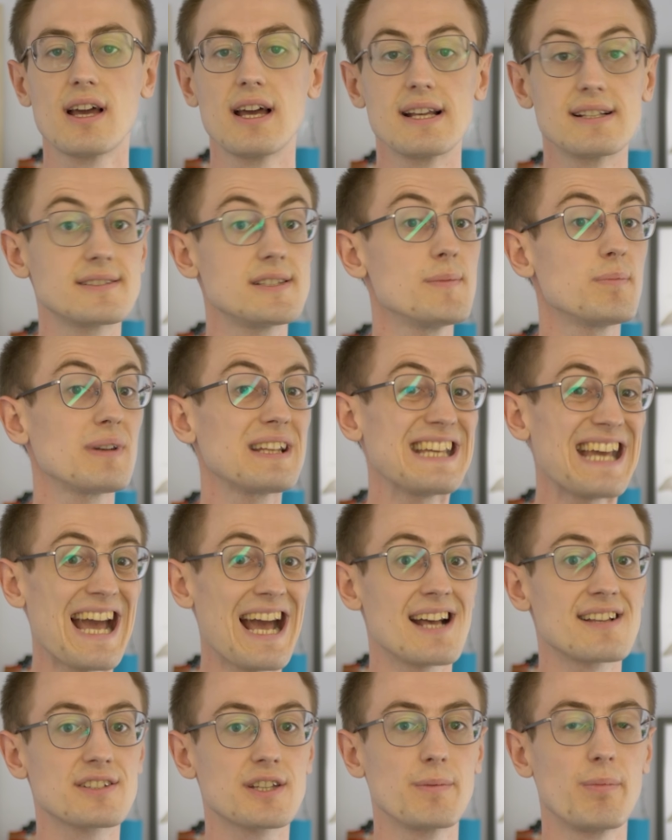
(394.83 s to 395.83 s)
Simply
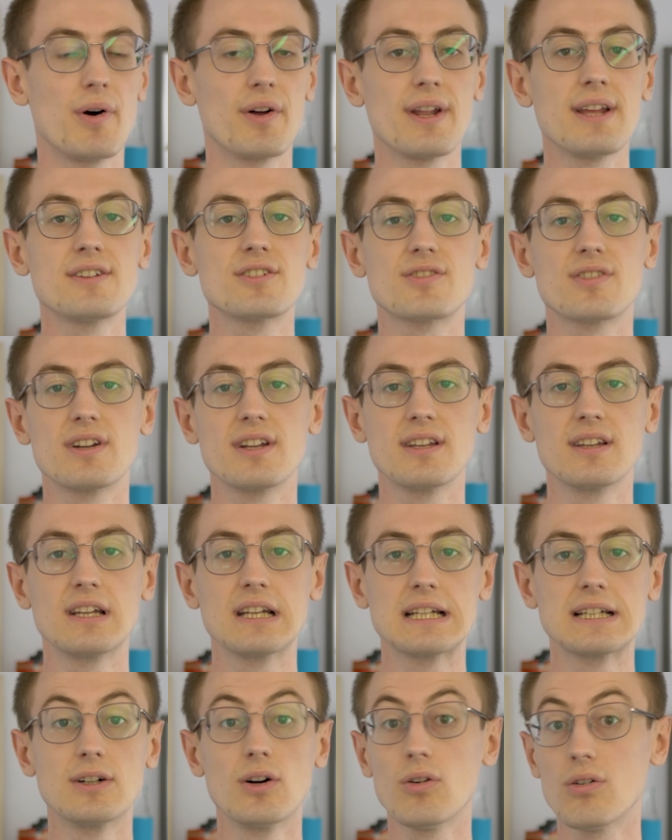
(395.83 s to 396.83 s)
ask upon entry,
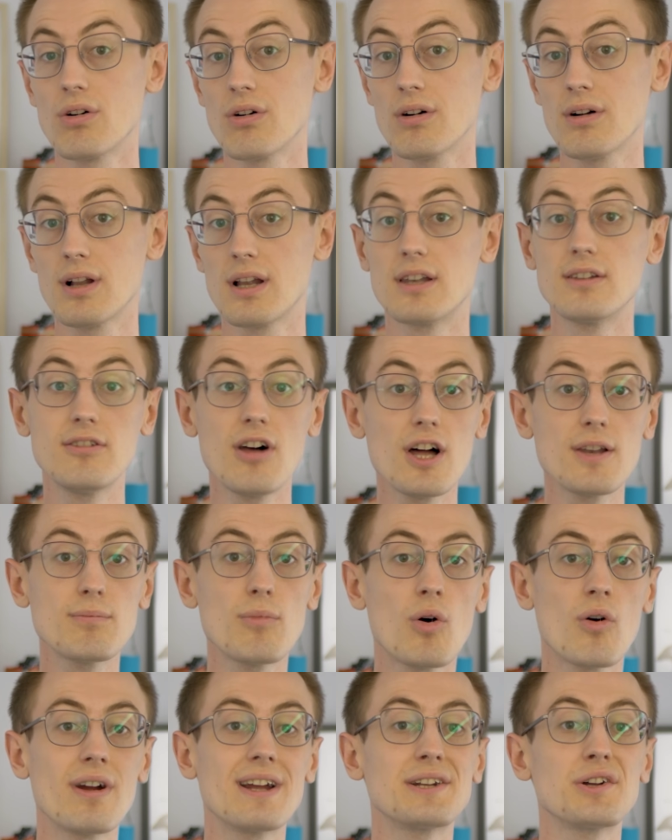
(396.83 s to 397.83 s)
or learn
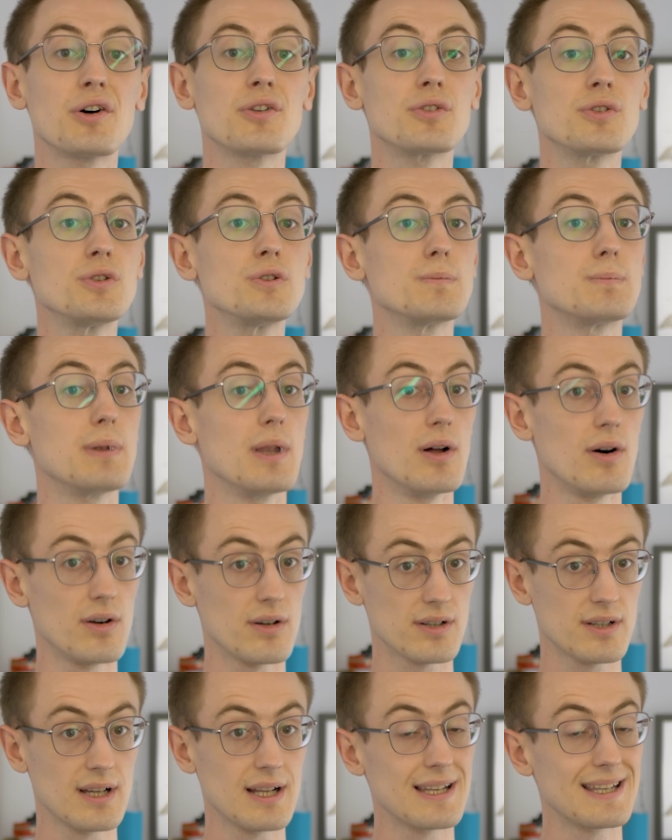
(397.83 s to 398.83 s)
more in our new
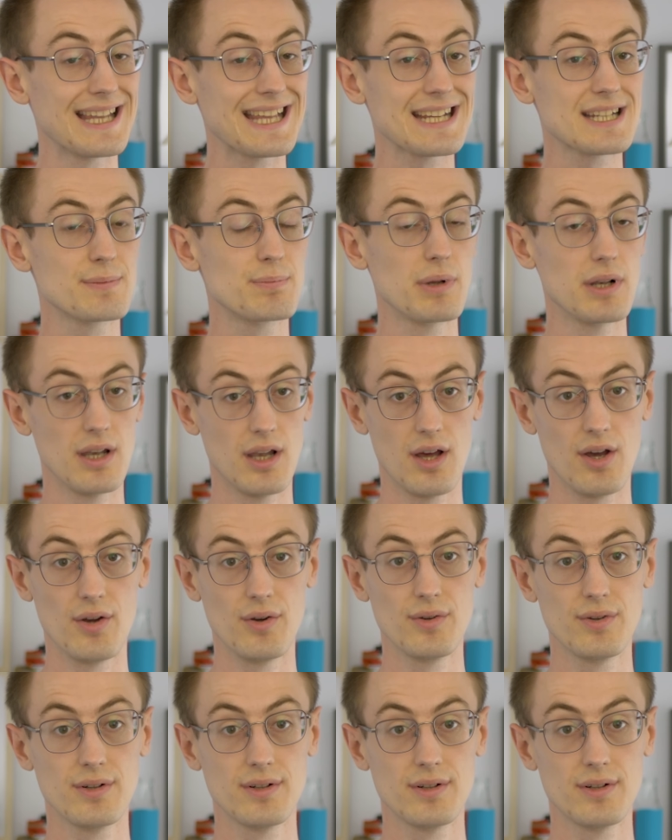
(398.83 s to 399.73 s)
blog linked below.